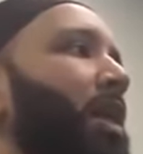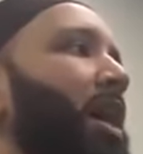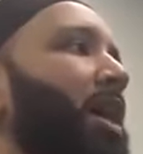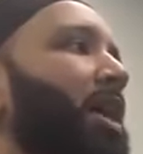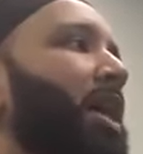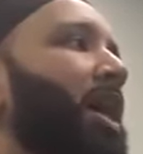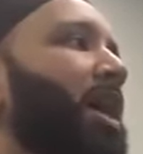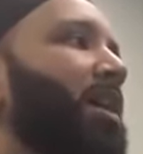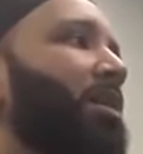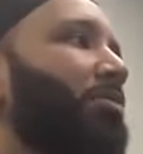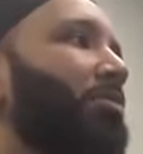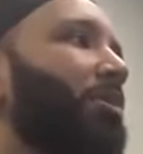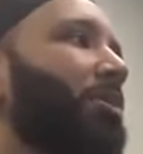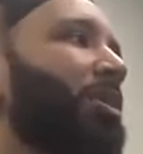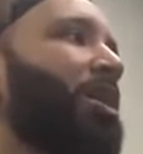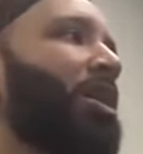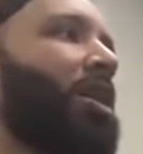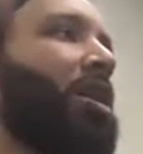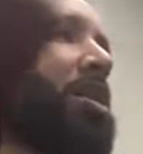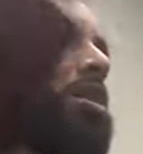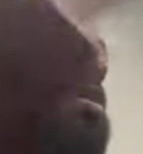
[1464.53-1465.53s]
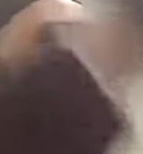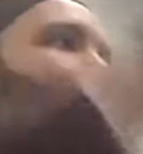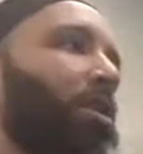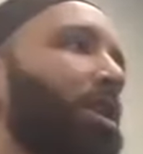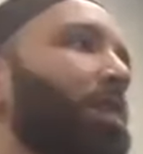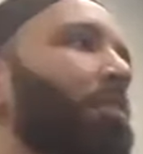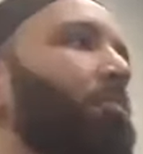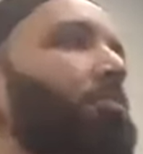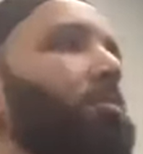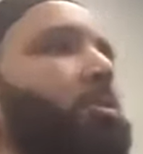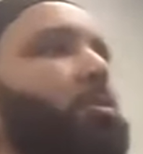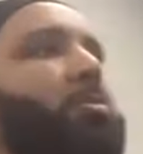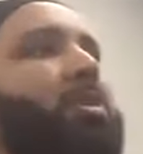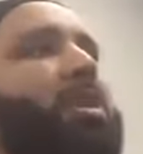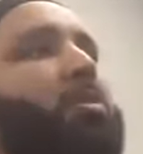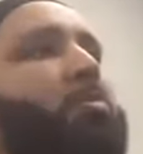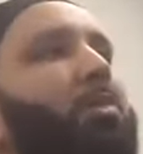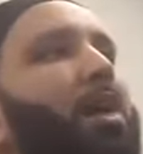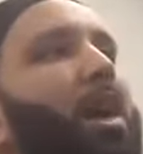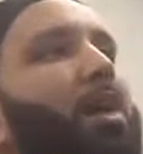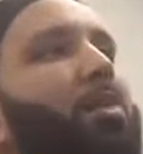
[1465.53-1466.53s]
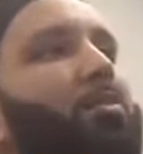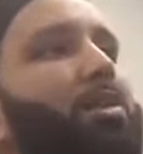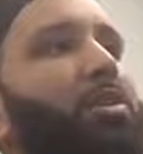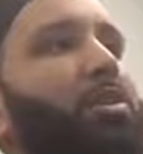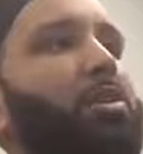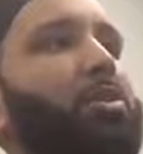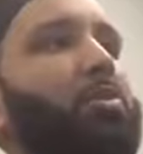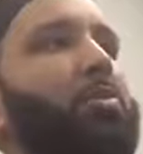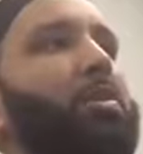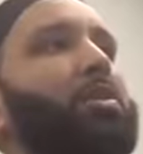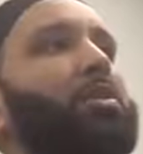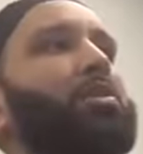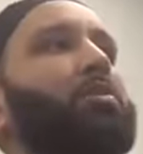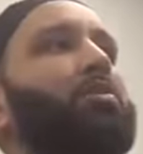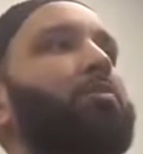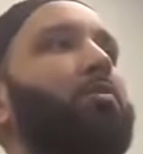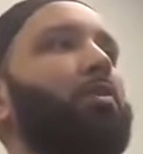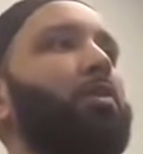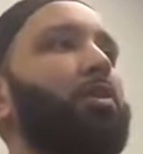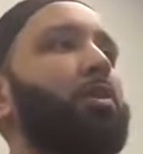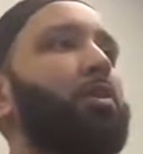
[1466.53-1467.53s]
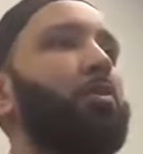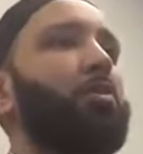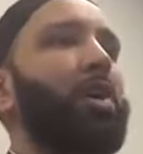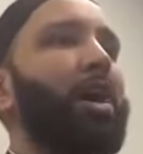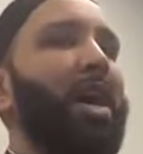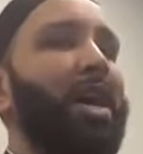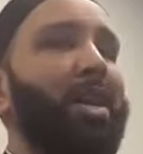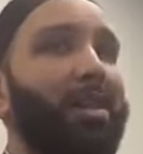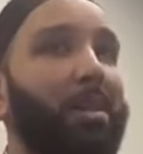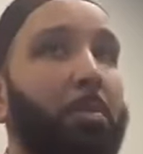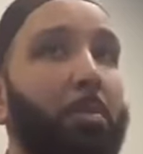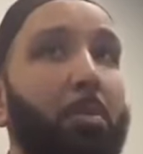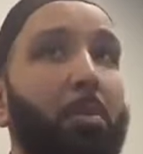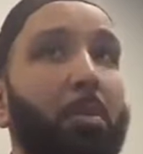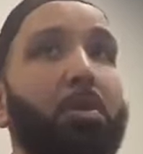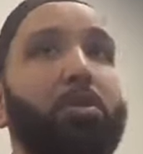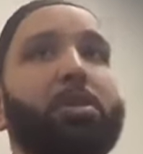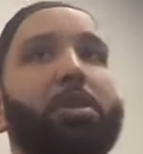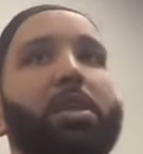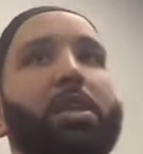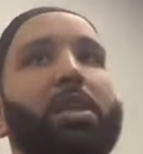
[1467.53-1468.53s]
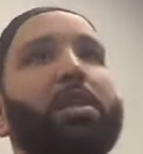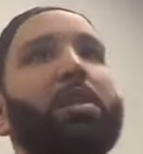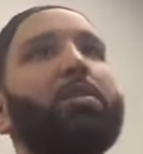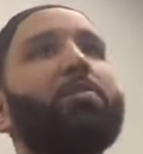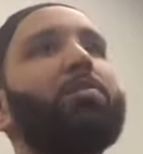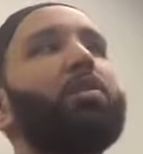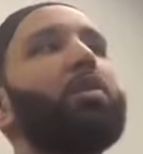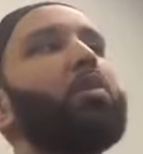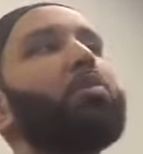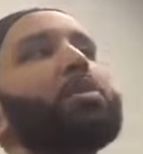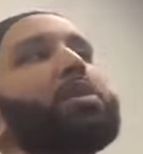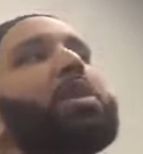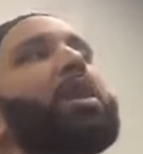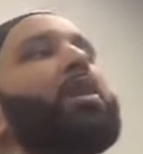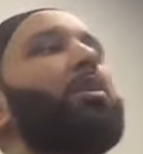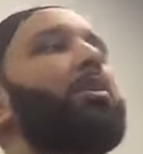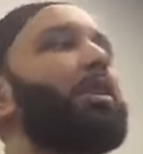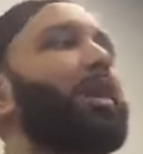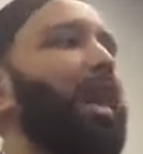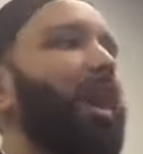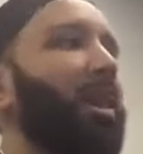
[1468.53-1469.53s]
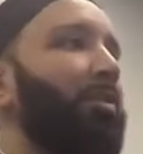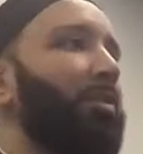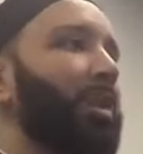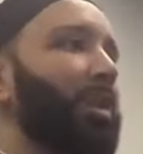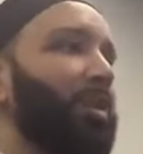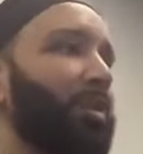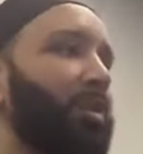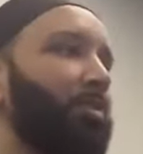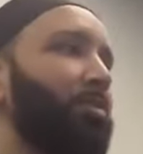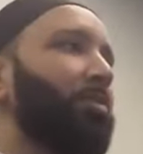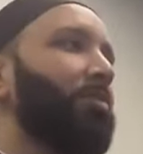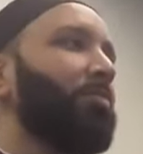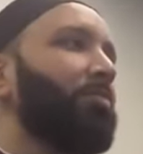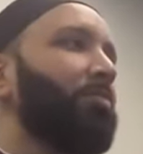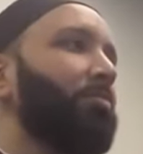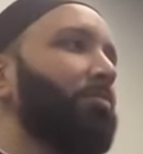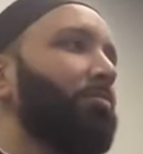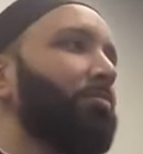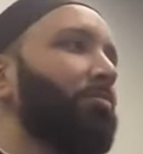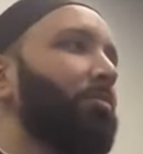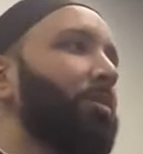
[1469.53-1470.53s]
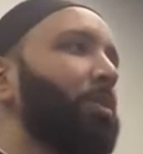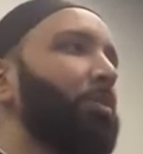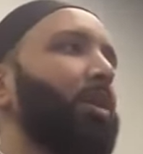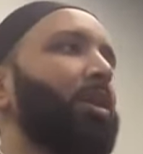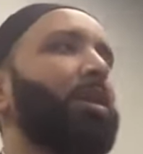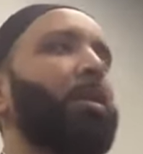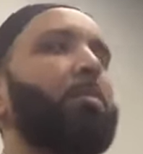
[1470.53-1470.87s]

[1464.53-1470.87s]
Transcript: body anymore, your limbs are being bound and so on and so forth. You are at the mercy of those that are carrying you. You are